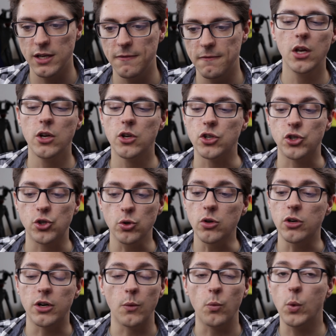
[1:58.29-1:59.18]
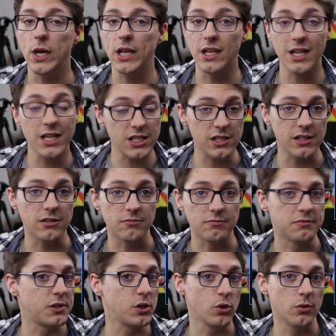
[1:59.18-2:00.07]
If sure, we
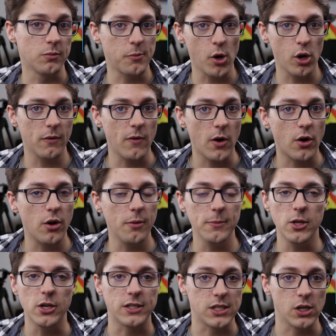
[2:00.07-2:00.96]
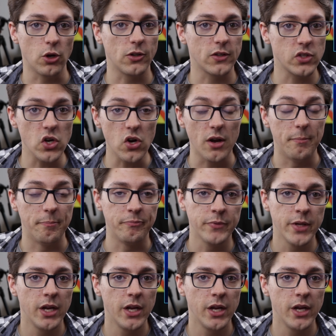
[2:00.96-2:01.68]
listen to all of our community all the time.